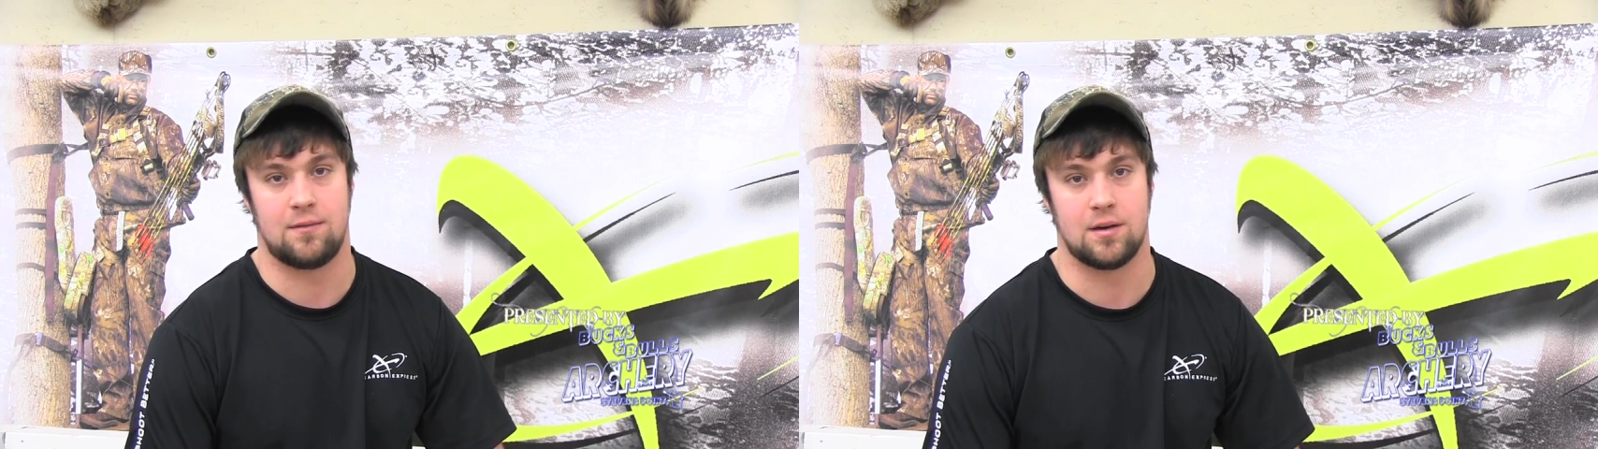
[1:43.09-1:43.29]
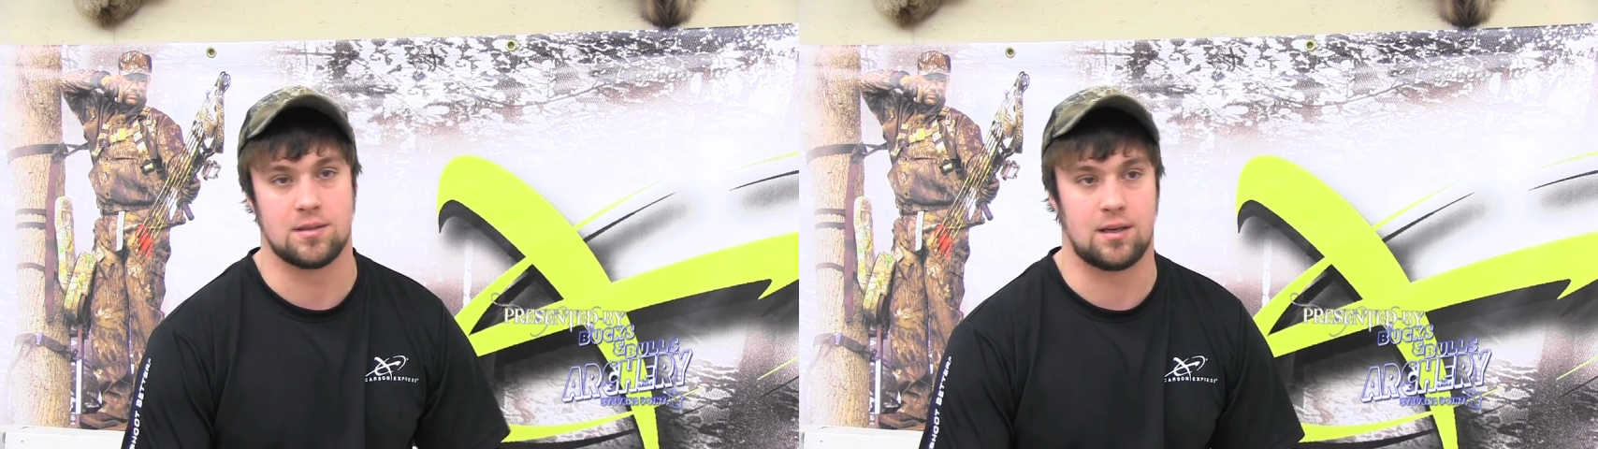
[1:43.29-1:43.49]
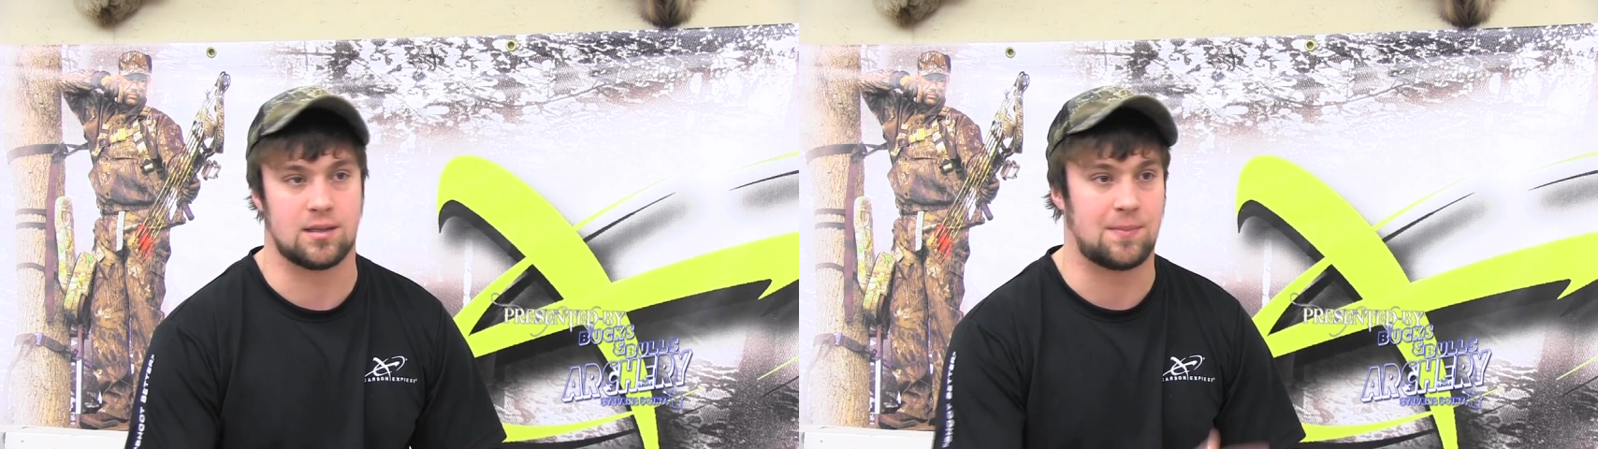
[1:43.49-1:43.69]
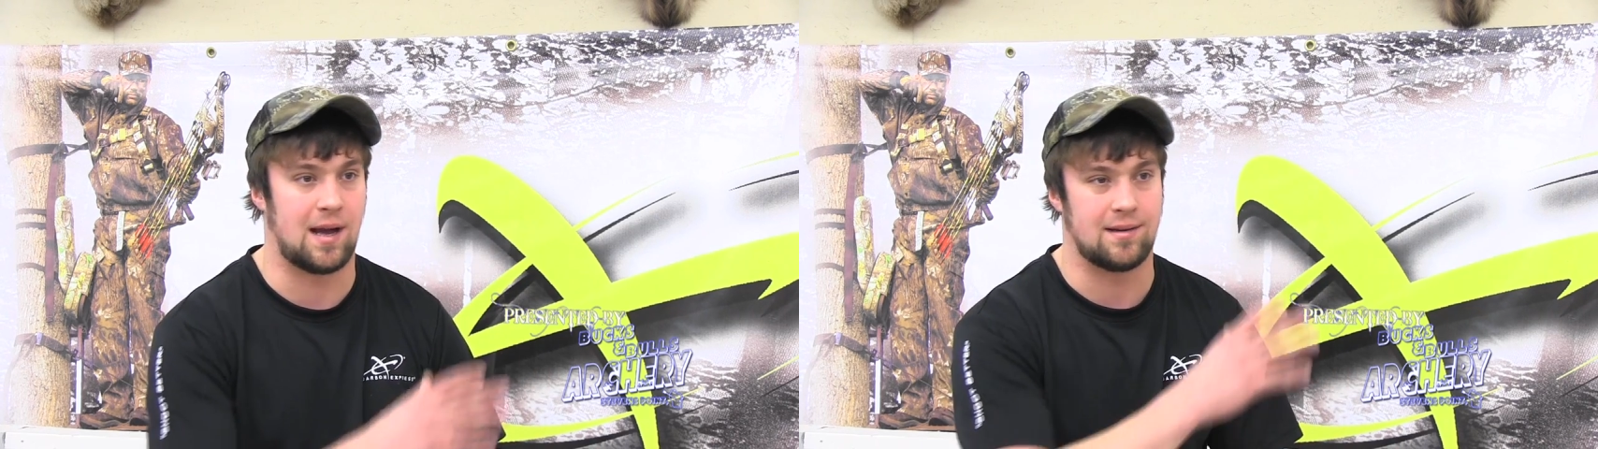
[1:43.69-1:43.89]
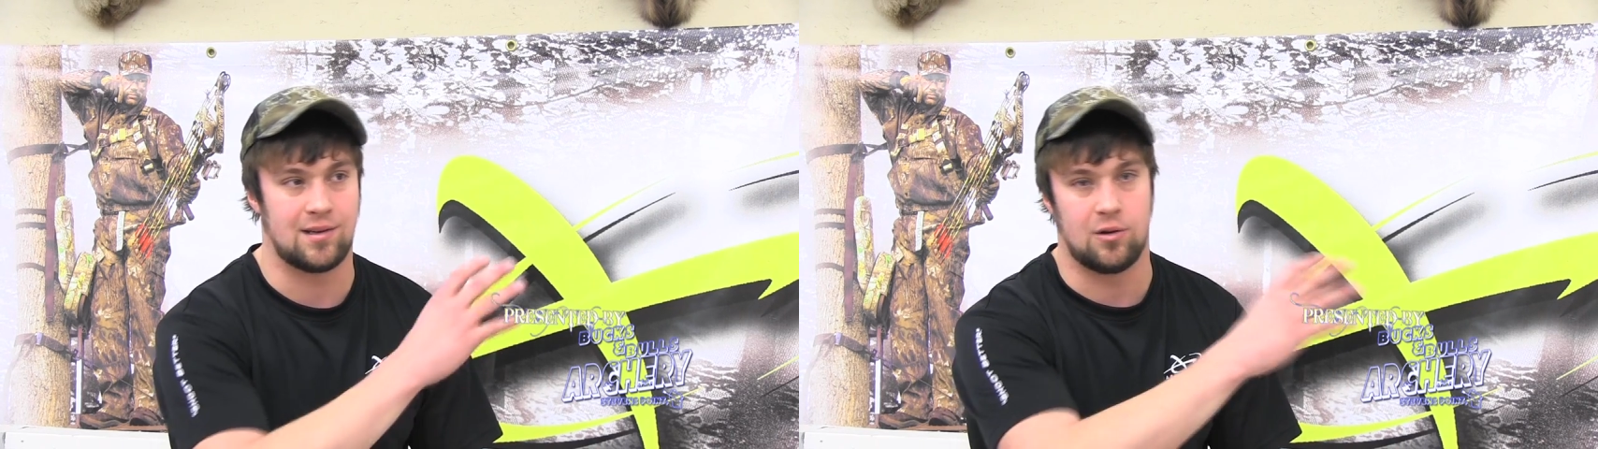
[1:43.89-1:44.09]
If there's a
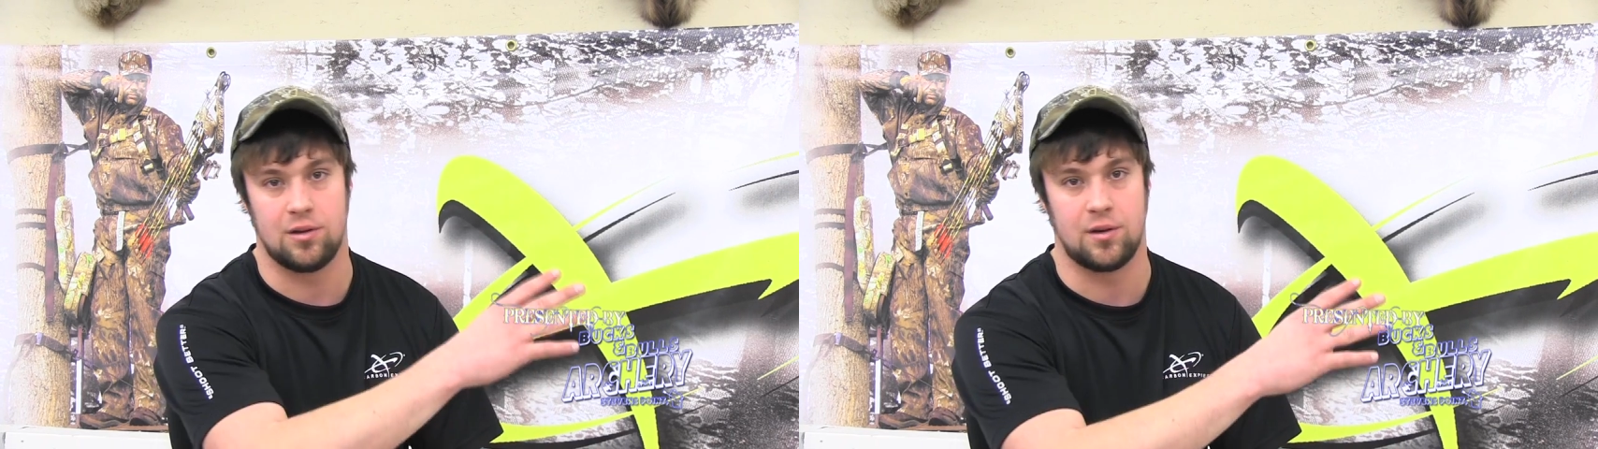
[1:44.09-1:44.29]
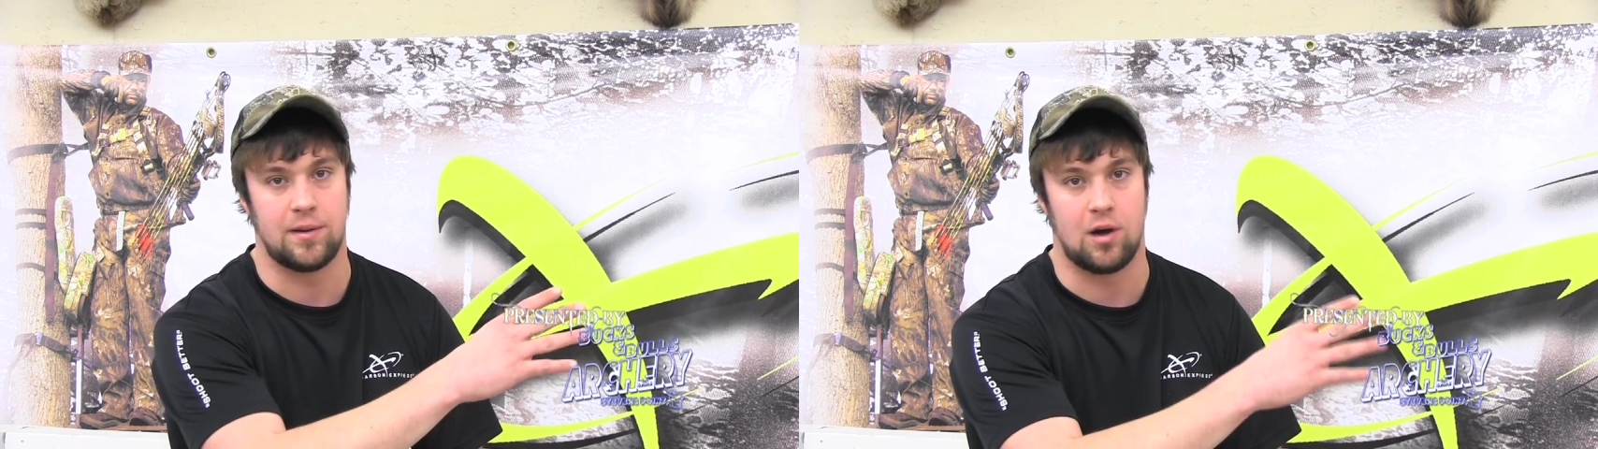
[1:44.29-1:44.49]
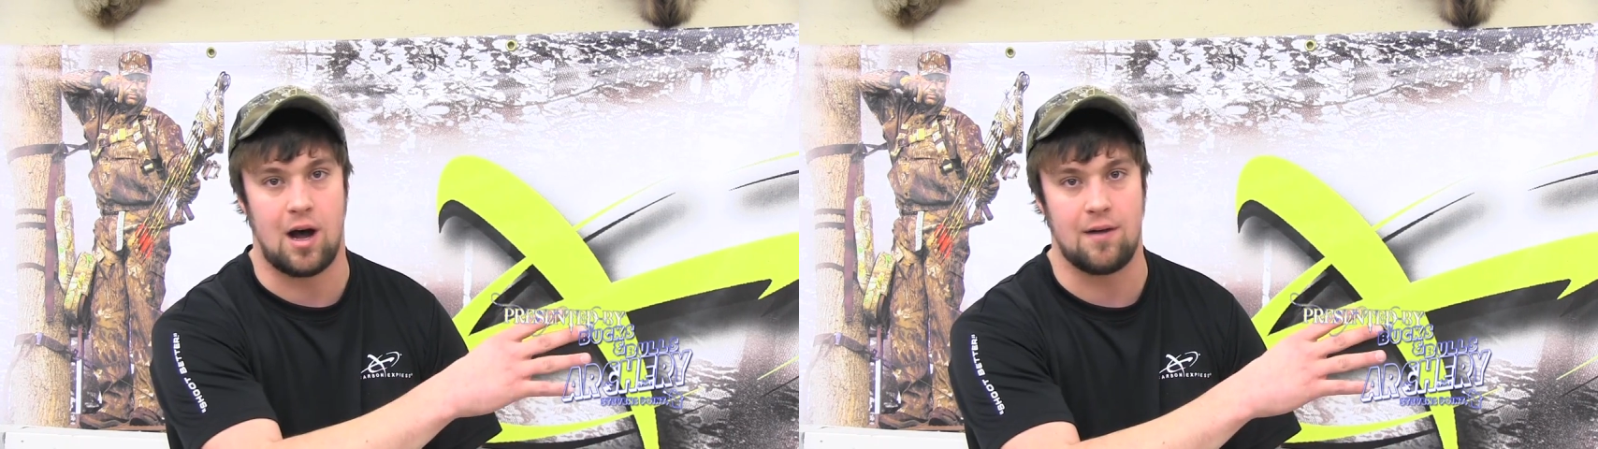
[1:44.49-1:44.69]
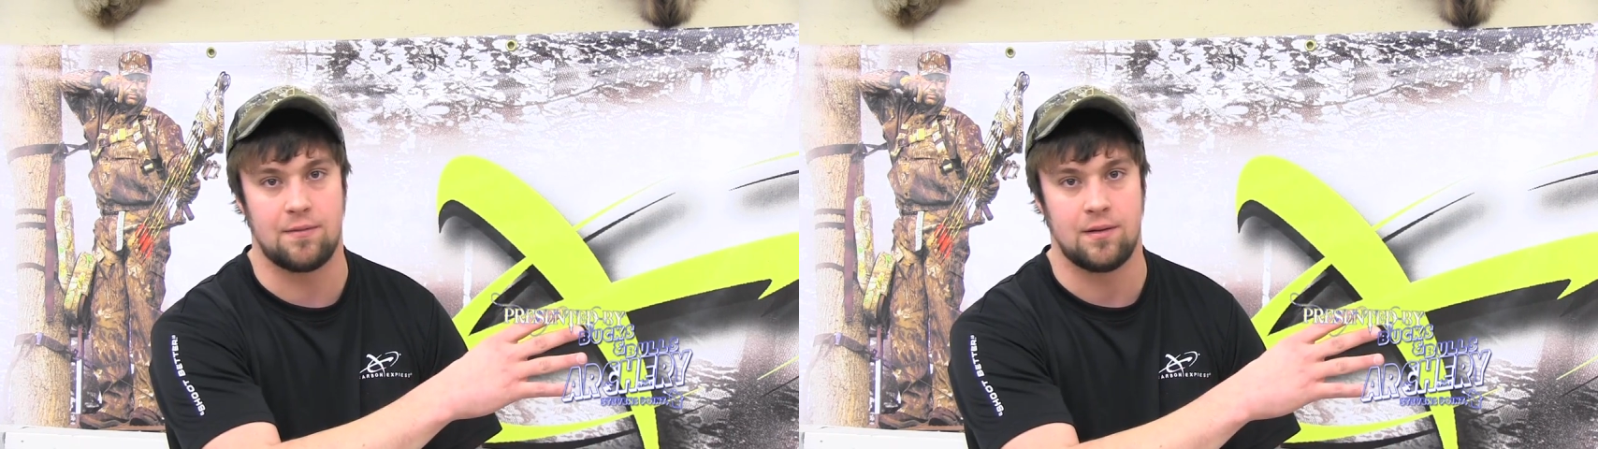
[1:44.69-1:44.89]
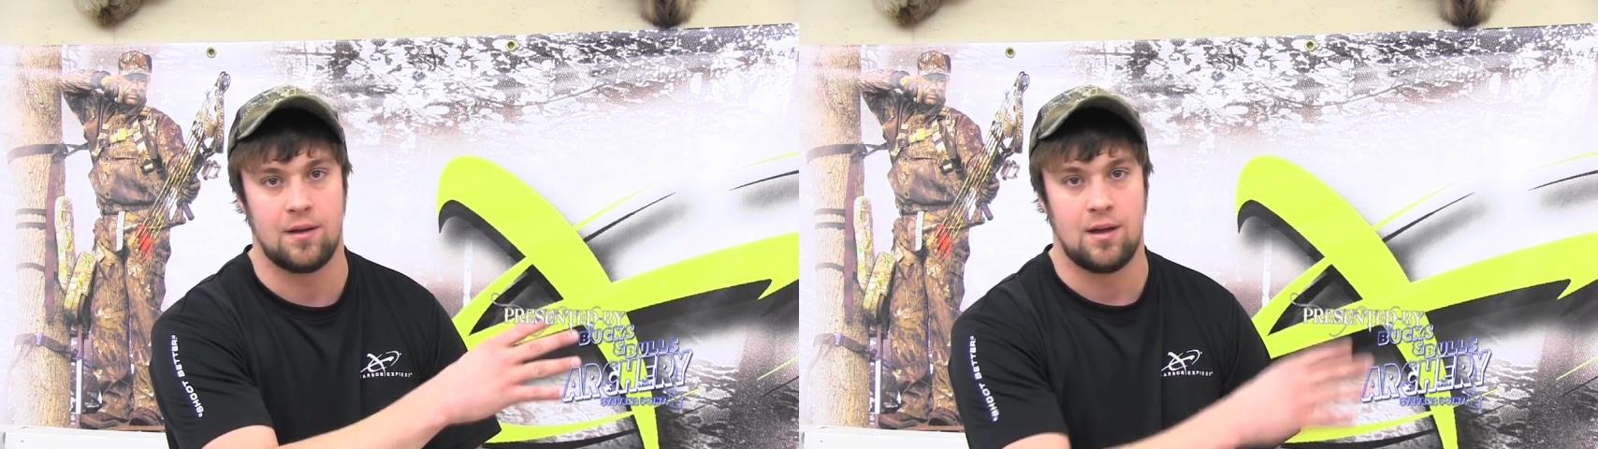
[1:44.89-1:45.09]
spot, you know, a little bit
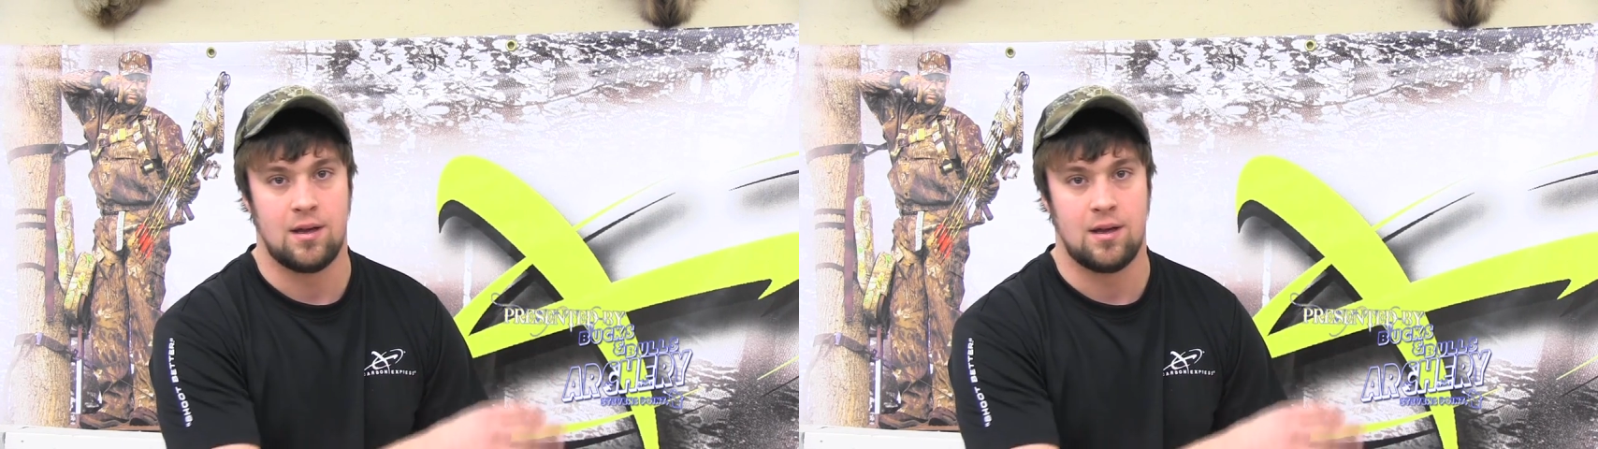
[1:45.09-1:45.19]
off,